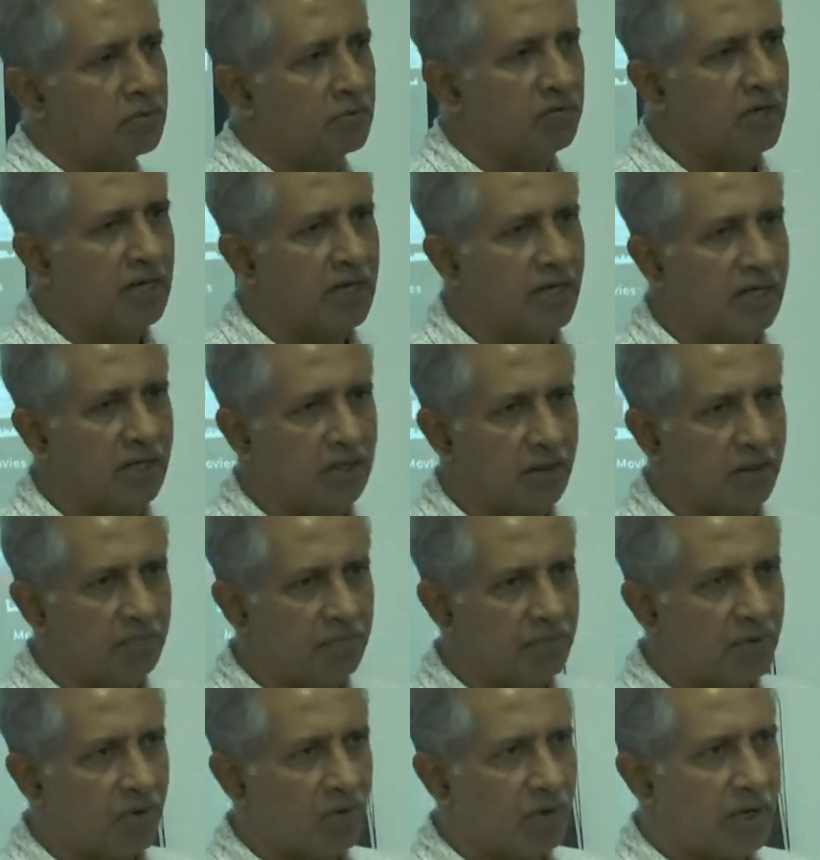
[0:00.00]
VDT
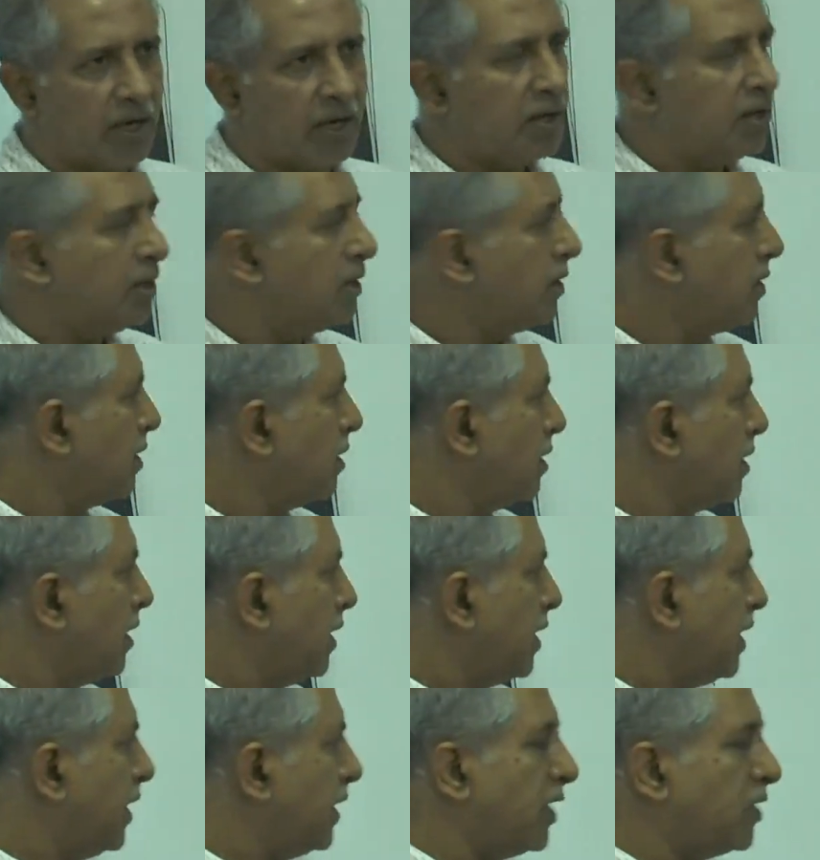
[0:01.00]
okay
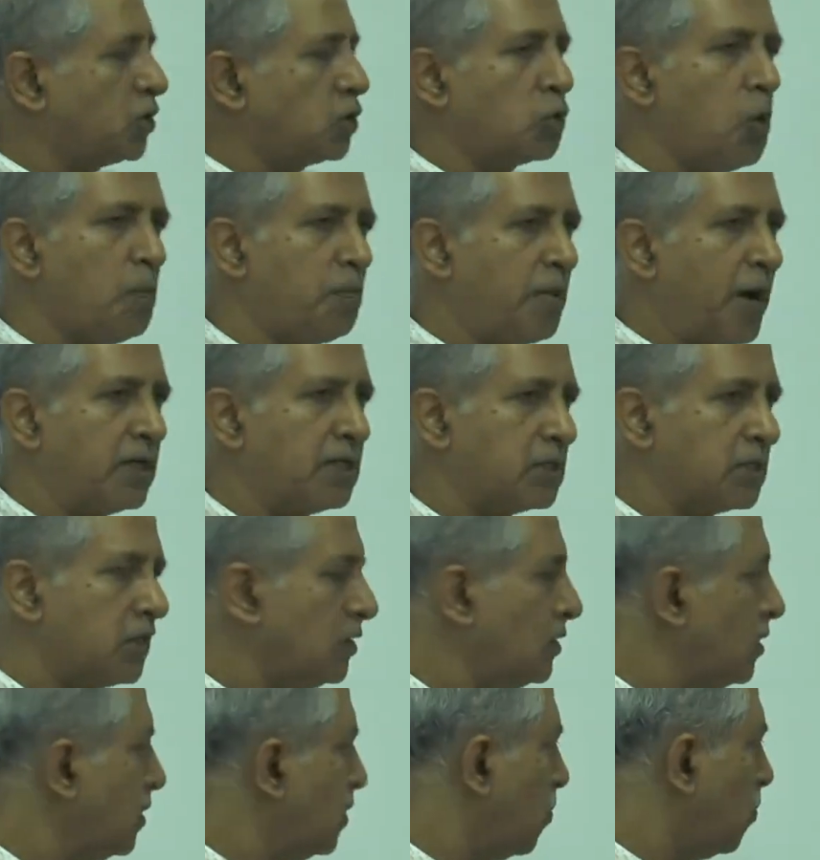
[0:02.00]
it has two parts
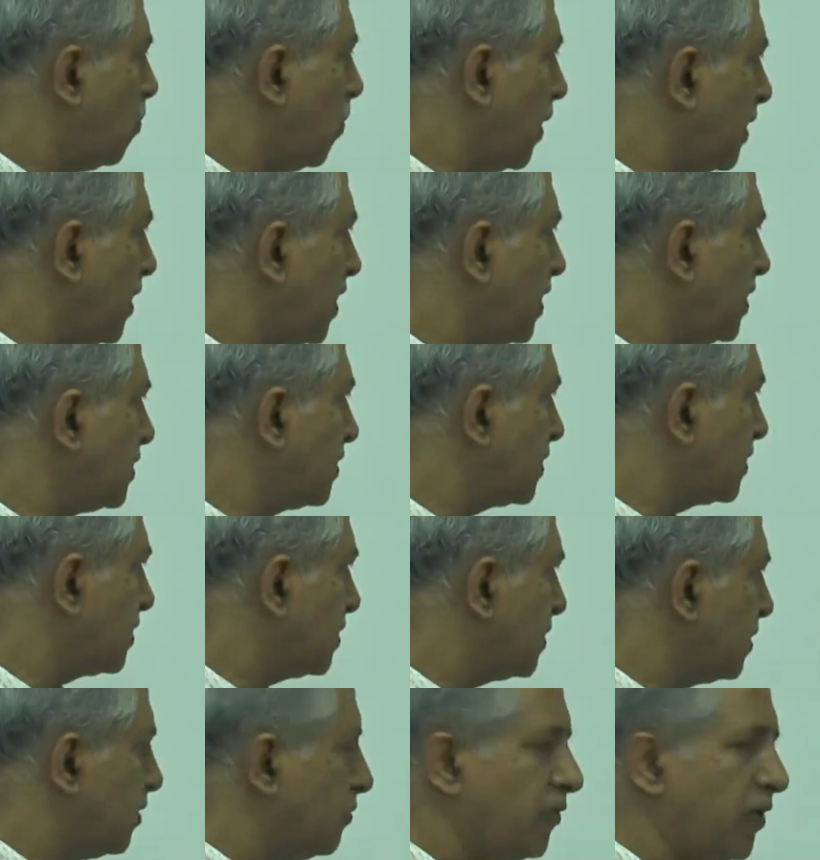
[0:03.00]
one
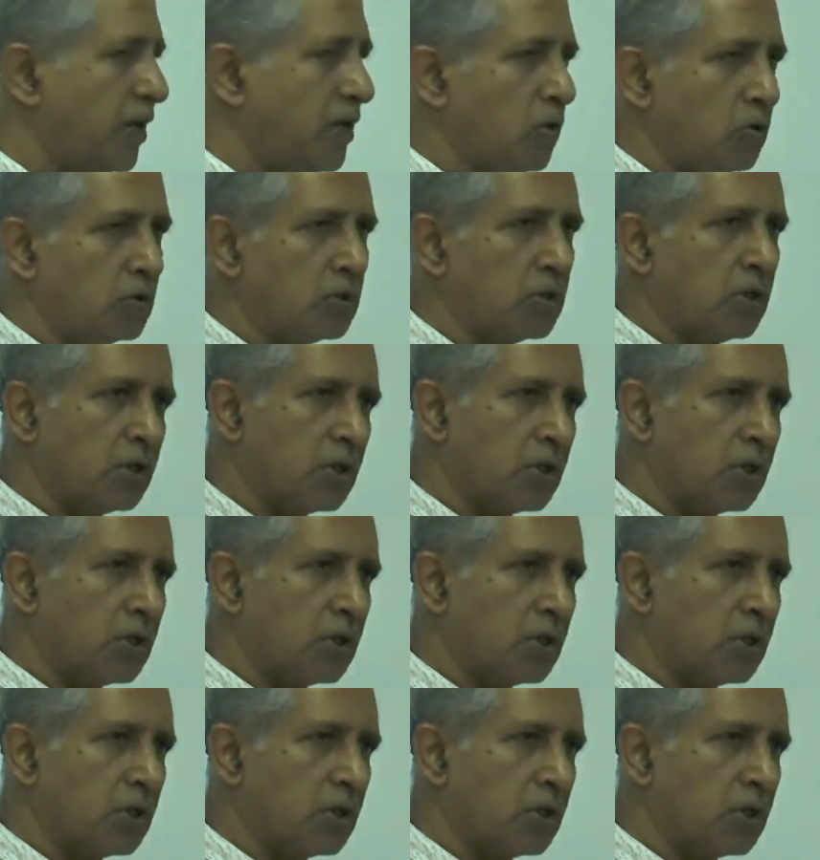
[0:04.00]
is when you